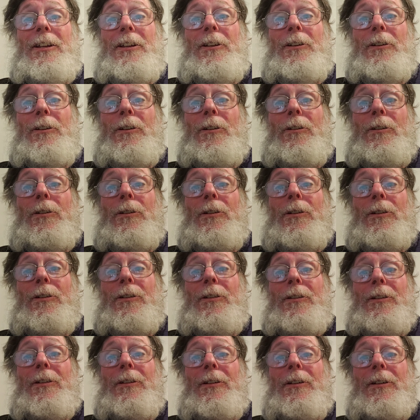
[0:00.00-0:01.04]
You're
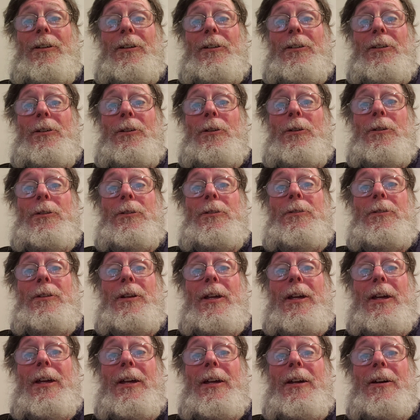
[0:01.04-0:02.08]
all good
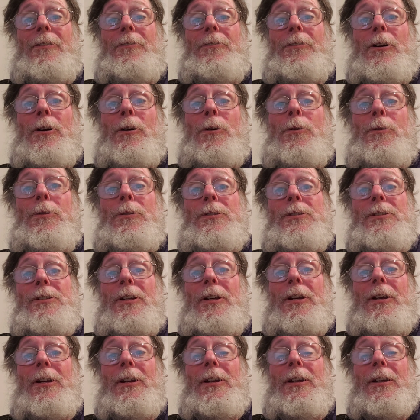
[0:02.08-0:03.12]
folks,
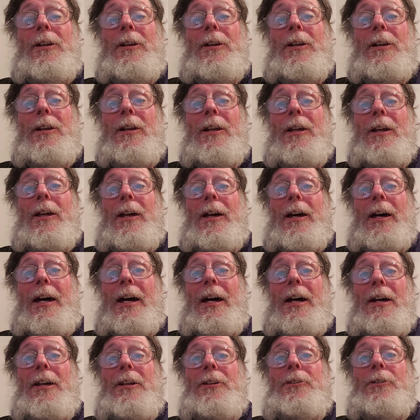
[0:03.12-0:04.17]
and
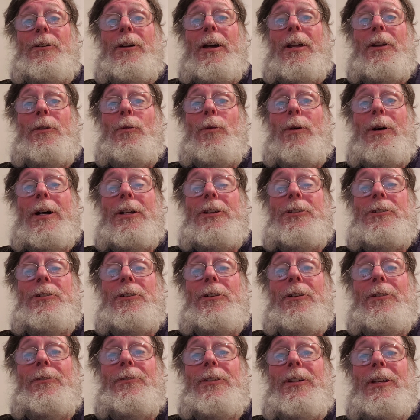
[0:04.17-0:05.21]
I try to watch
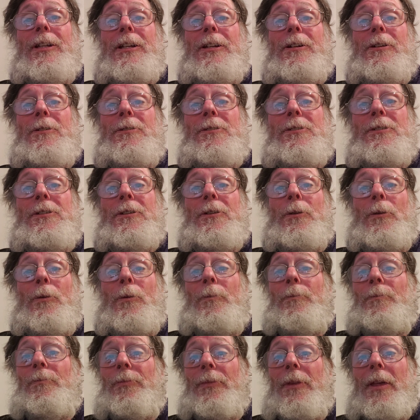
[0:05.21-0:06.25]
your videos too.
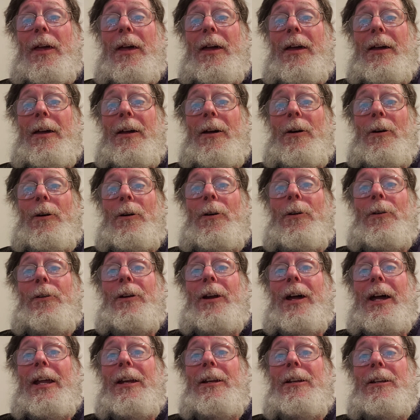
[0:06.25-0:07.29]
All
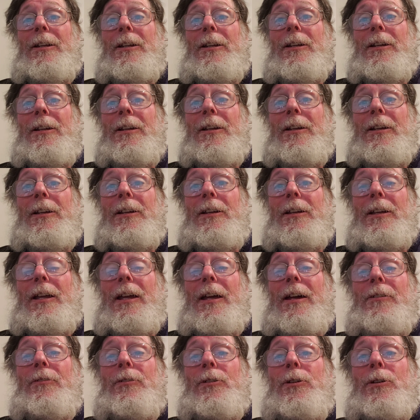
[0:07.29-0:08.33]
right. You
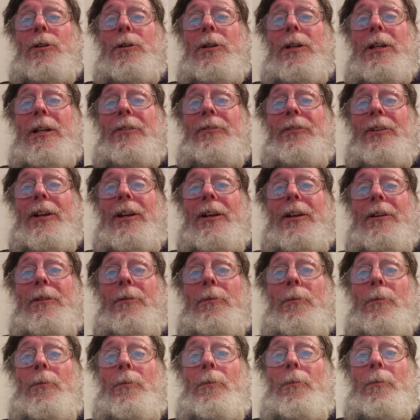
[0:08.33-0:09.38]
have a good evening.
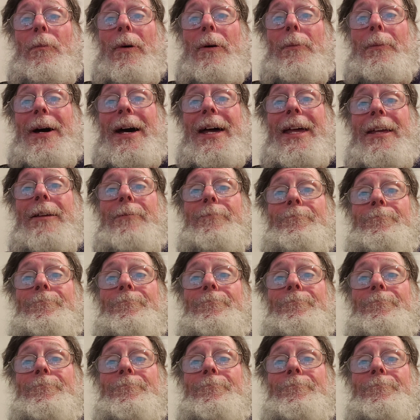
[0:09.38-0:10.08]
Bye-bye.